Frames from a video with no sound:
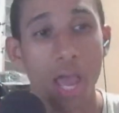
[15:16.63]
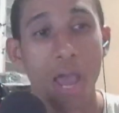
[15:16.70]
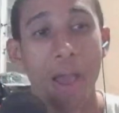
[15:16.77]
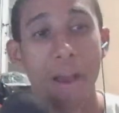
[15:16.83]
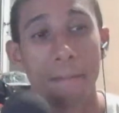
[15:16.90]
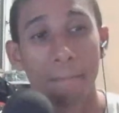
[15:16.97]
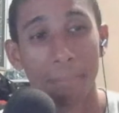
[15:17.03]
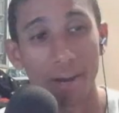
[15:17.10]

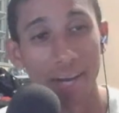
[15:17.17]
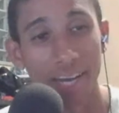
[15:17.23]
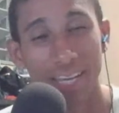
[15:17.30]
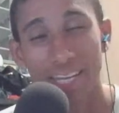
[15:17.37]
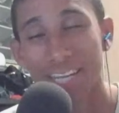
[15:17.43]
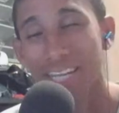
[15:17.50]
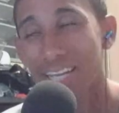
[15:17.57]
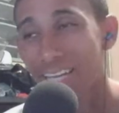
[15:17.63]
but
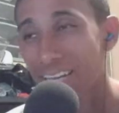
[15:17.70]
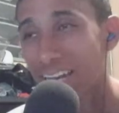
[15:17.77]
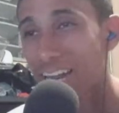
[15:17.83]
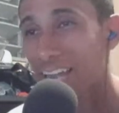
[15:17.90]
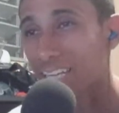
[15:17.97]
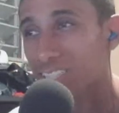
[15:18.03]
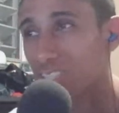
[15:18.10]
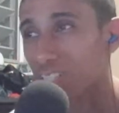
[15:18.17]
it
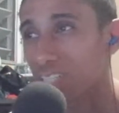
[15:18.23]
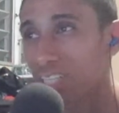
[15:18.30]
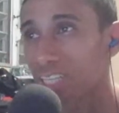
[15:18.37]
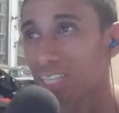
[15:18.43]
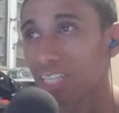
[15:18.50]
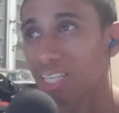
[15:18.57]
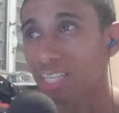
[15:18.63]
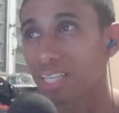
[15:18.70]

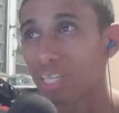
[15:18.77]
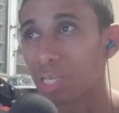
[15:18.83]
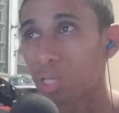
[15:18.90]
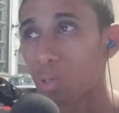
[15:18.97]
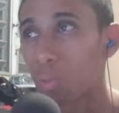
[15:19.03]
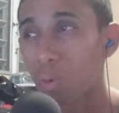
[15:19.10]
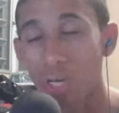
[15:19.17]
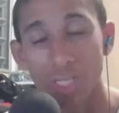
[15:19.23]
actually
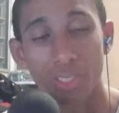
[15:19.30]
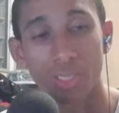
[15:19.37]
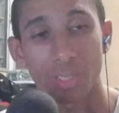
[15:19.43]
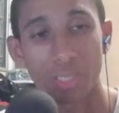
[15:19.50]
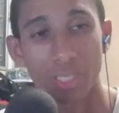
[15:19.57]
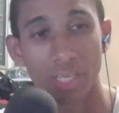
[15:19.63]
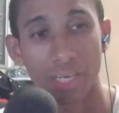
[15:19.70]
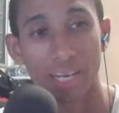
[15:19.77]
was.
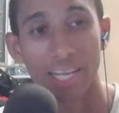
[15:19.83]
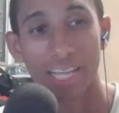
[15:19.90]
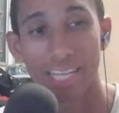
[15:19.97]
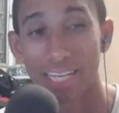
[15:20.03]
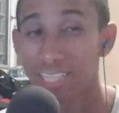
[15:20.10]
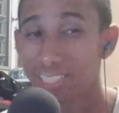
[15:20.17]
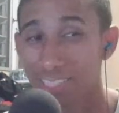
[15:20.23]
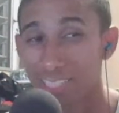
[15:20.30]
It
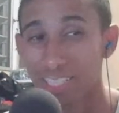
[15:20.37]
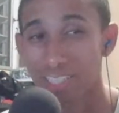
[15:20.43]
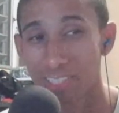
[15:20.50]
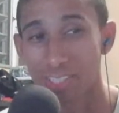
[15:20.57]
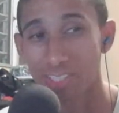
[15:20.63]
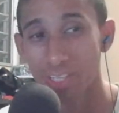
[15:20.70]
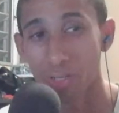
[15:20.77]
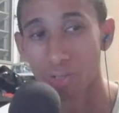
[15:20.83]
is. It's
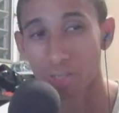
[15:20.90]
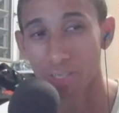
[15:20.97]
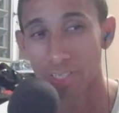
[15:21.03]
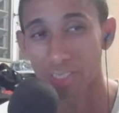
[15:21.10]
still.